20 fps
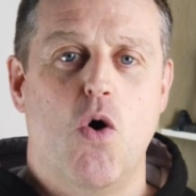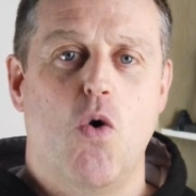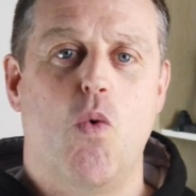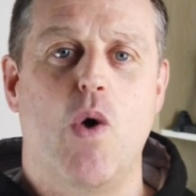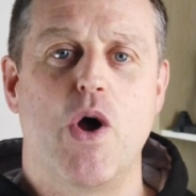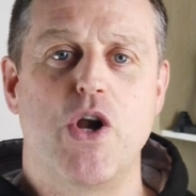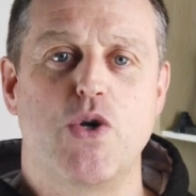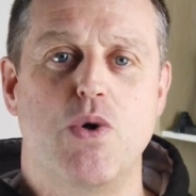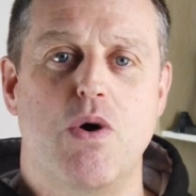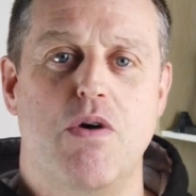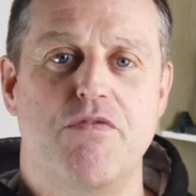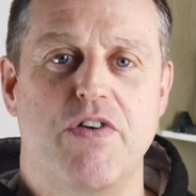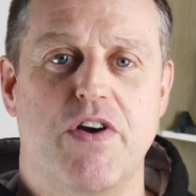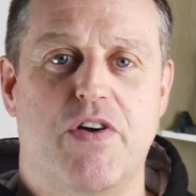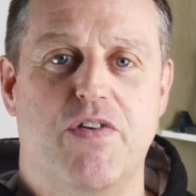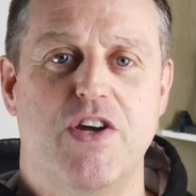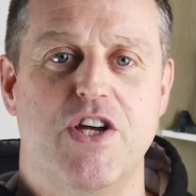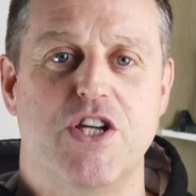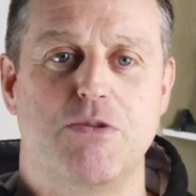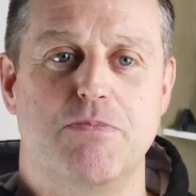what do you want for
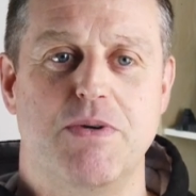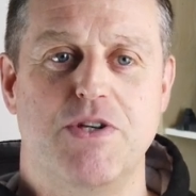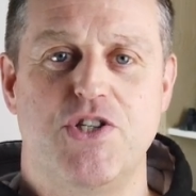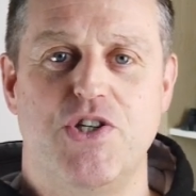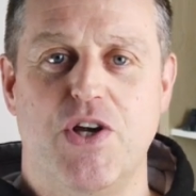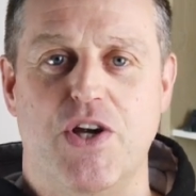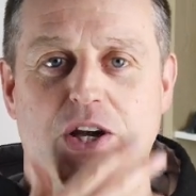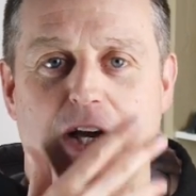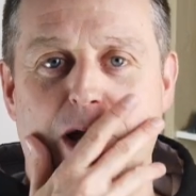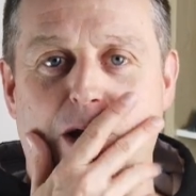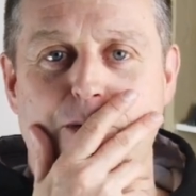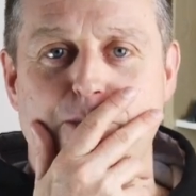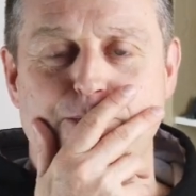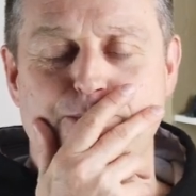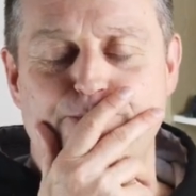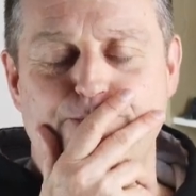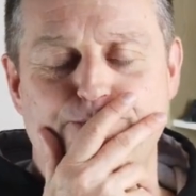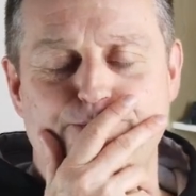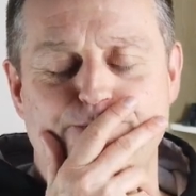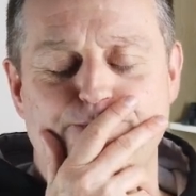Christmas, you can go,
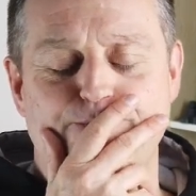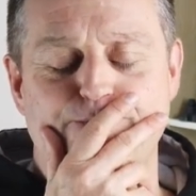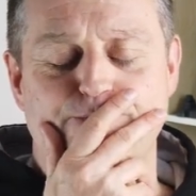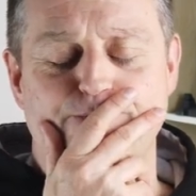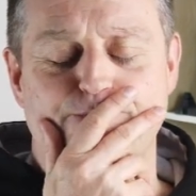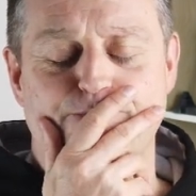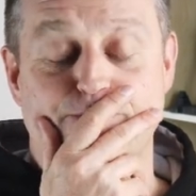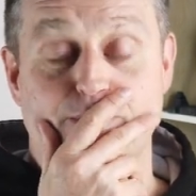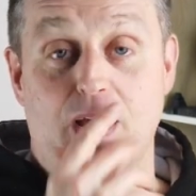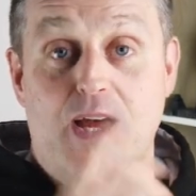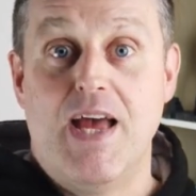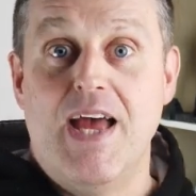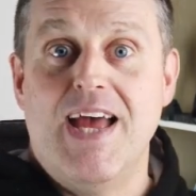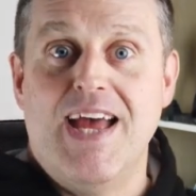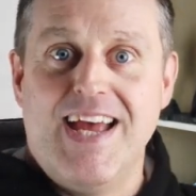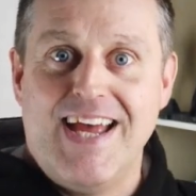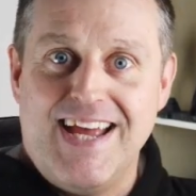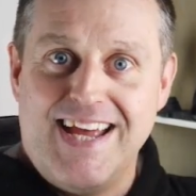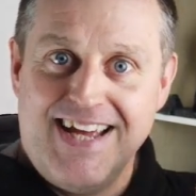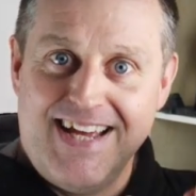
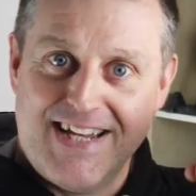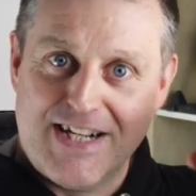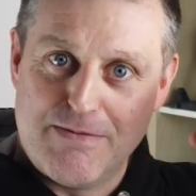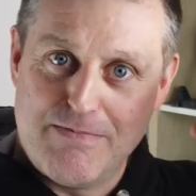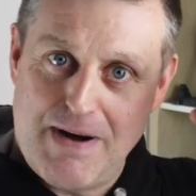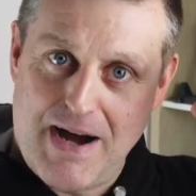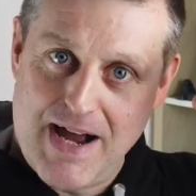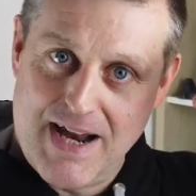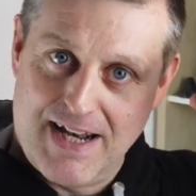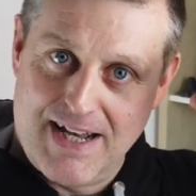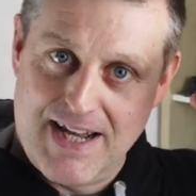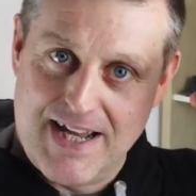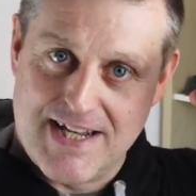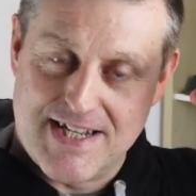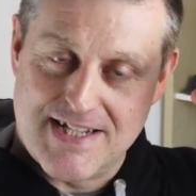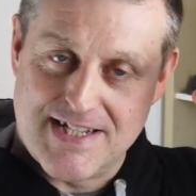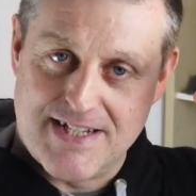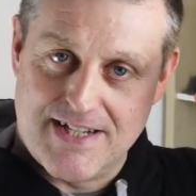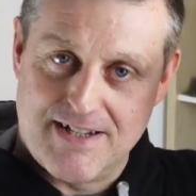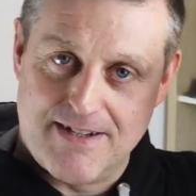here's my
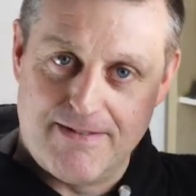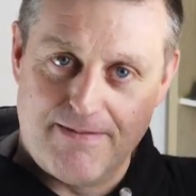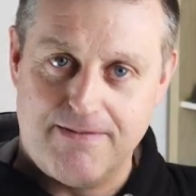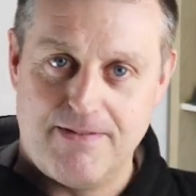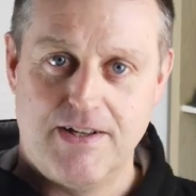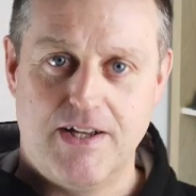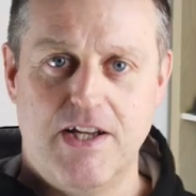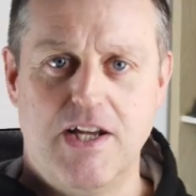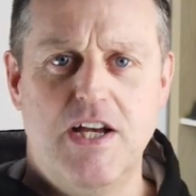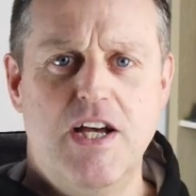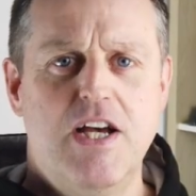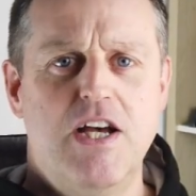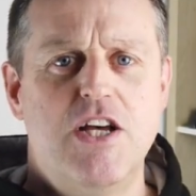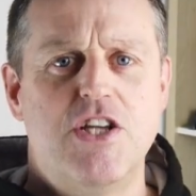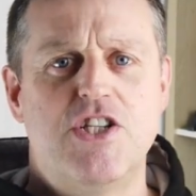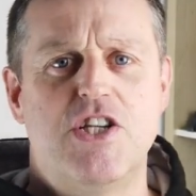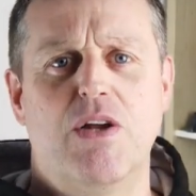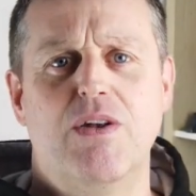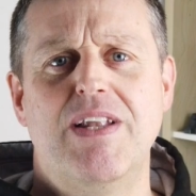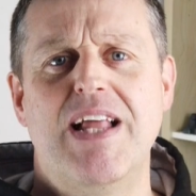list.
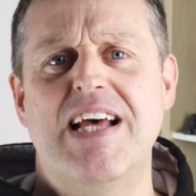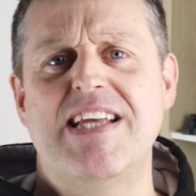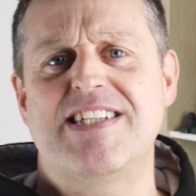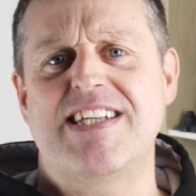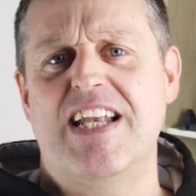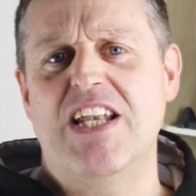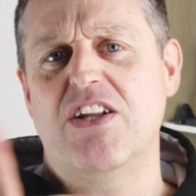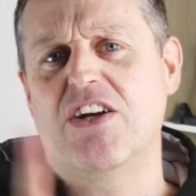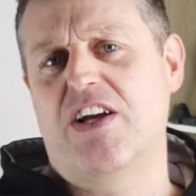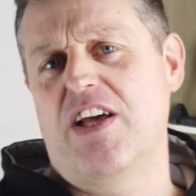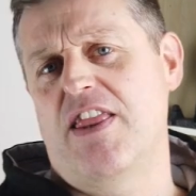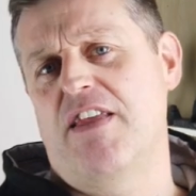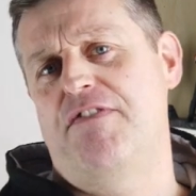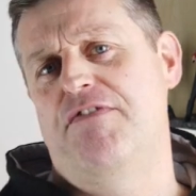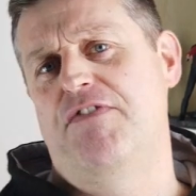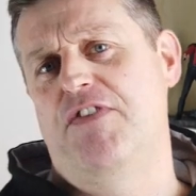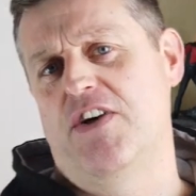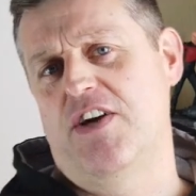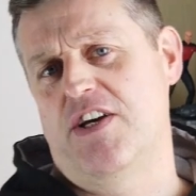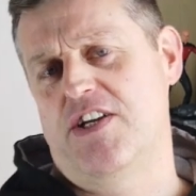So let's look at the
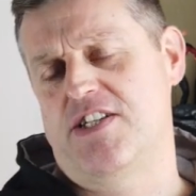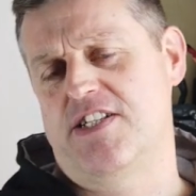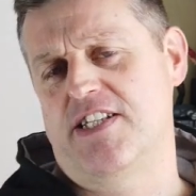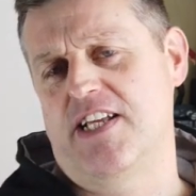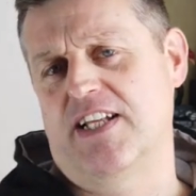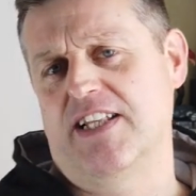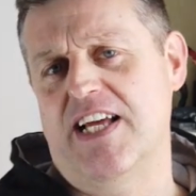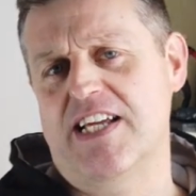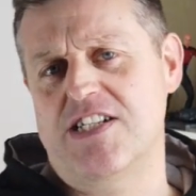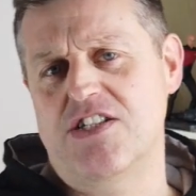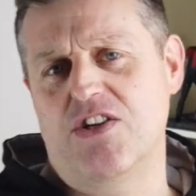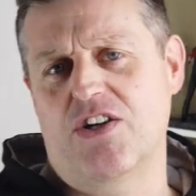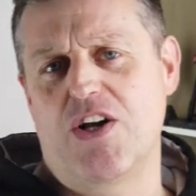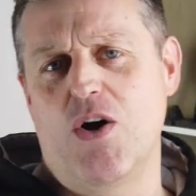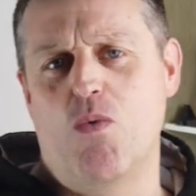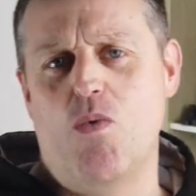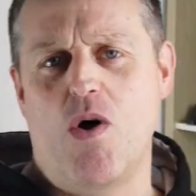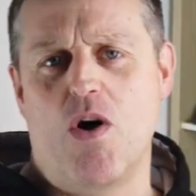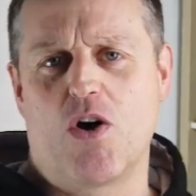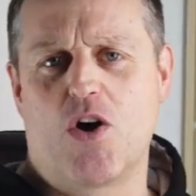first thing. Let's look
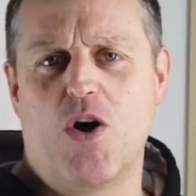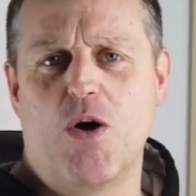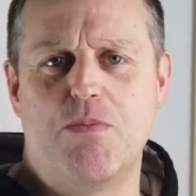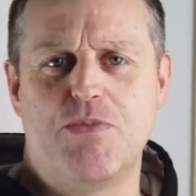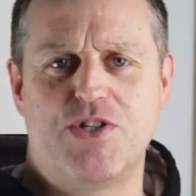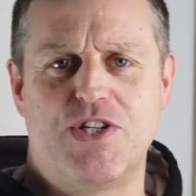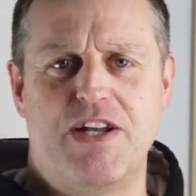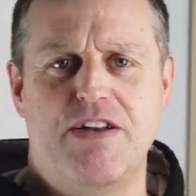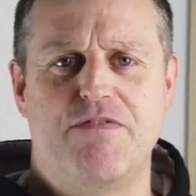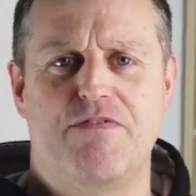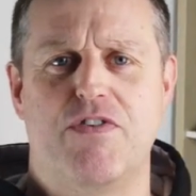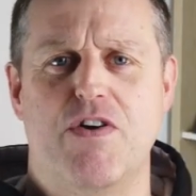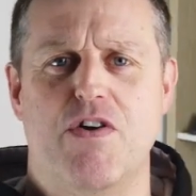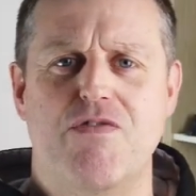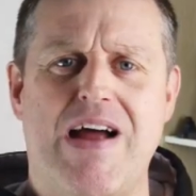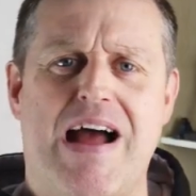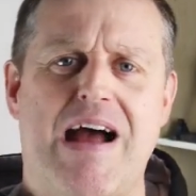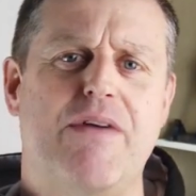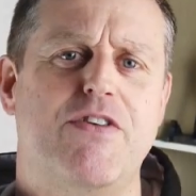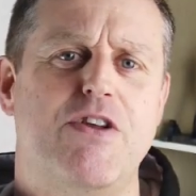at what comes in for
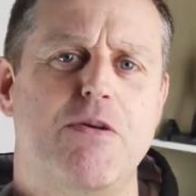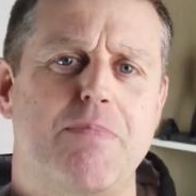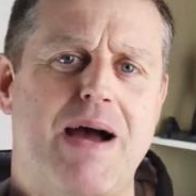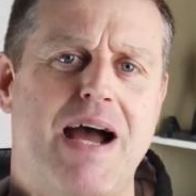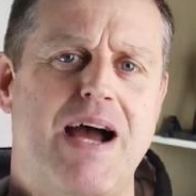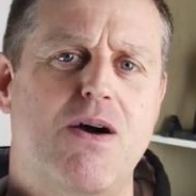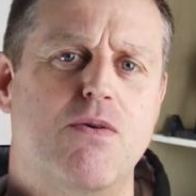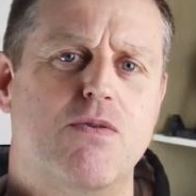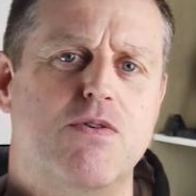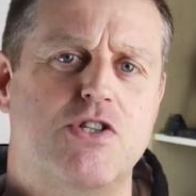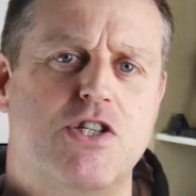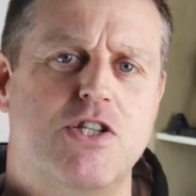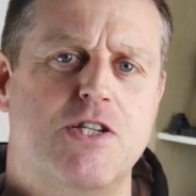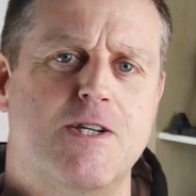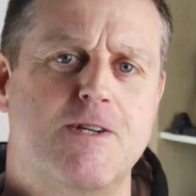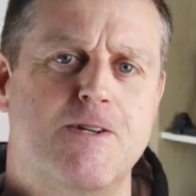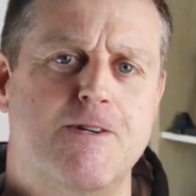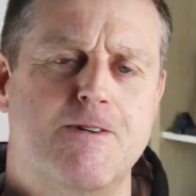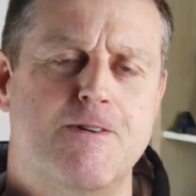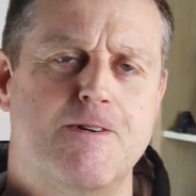round about
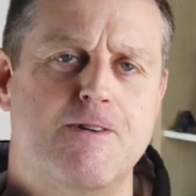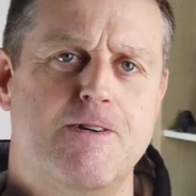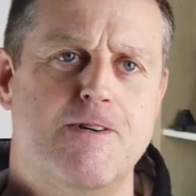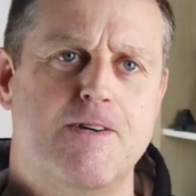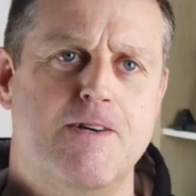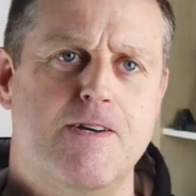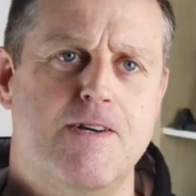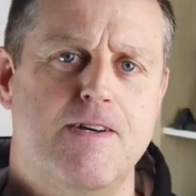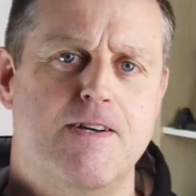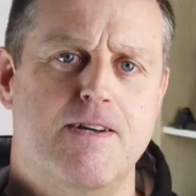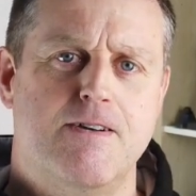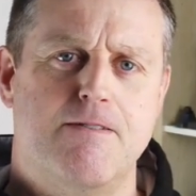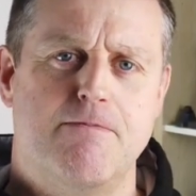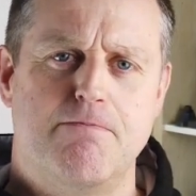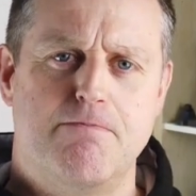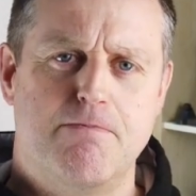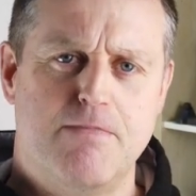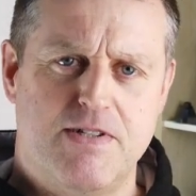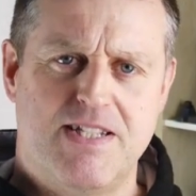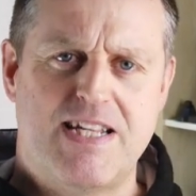
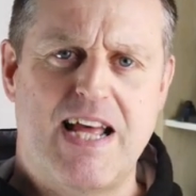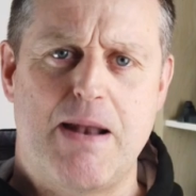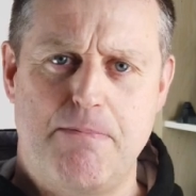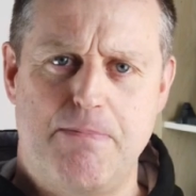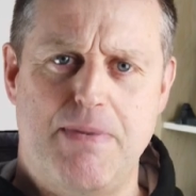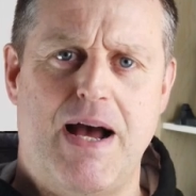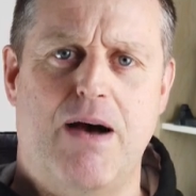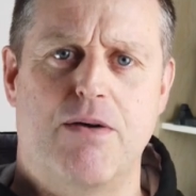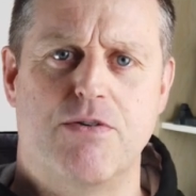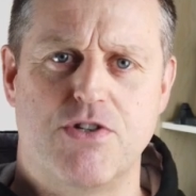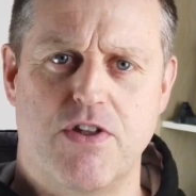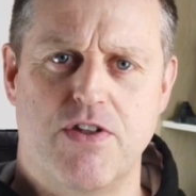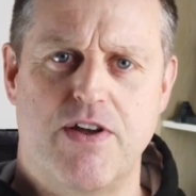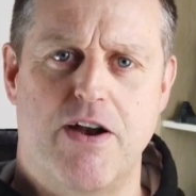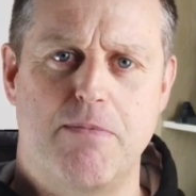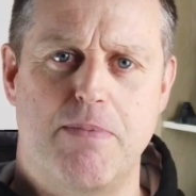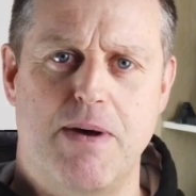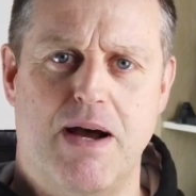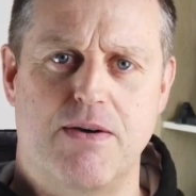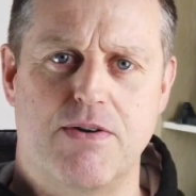£10 or
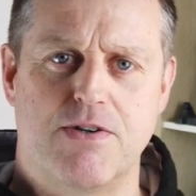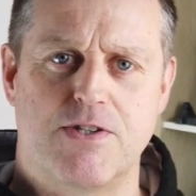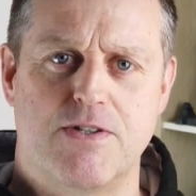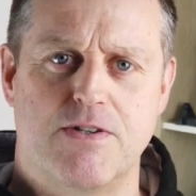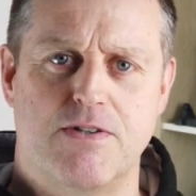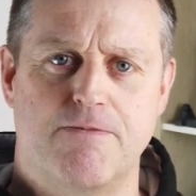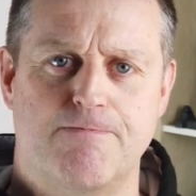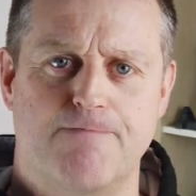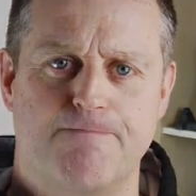thereabouts.